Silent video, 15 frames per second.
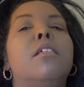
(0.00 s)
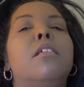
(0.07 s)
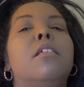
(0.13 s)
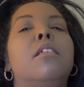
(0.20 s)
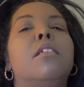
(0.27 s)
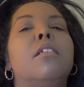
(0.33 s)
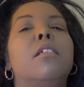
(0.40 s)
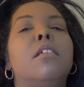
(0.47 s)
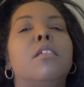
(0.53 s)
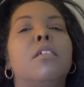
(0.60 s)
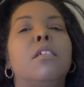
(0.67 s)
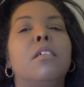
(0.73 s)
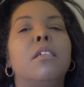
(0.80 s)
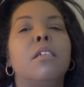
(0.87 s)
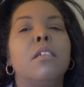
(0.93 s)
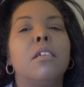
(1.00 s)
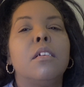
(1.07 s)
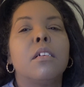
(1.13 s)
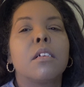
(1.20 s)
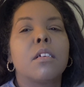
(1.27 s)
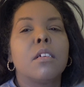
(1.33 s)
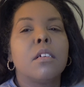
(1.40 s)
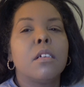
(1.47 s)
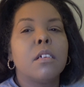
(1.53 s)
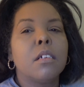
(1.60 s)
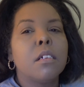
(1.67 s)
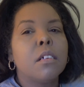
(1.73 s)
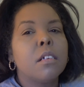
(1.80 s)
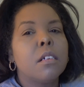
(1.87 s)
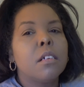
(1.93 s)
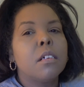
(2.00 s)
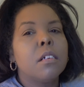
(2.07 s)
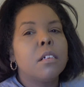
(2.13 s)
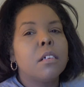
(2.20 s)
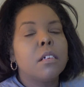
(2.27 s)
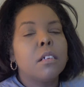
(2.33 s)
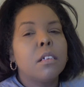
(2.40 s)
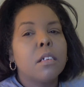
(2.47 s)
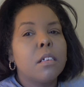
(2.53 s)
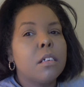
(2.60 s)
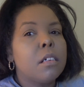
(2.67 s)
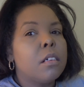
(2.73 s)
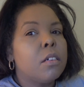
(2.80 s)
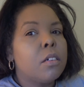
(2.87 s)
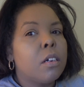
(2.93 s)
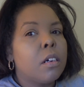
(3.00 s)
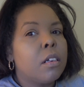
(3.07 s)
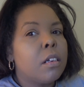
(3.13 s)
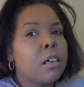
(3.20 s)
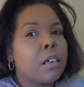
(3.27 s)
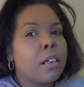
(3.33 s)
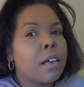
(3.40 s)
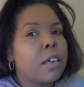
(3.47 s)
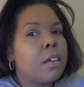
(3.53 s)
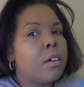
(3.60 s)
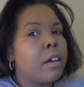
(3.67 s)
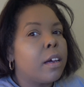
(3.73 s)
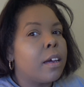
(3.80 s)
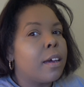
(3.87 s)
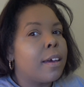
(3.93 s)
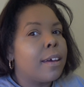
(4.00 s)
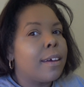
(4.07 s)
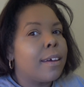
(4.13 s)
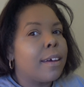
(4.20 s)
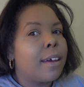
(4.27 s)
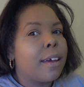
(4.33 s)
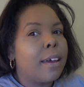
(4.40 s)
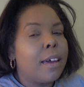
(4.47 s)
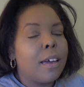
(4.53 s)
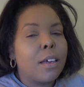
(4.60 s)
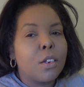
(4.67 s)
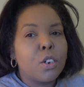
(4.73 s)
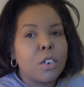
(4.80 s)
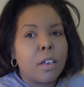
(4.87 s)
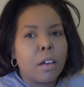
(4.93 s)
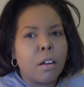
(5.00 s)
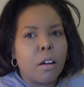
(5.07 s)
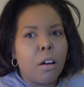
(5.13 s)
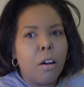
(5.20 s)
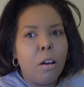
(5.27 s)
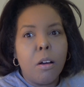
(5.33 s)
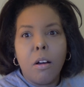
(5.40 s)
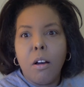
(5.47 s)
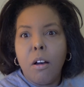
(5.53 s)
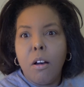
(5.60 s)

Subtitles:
Other than the chin action, you don't look like you aged at all.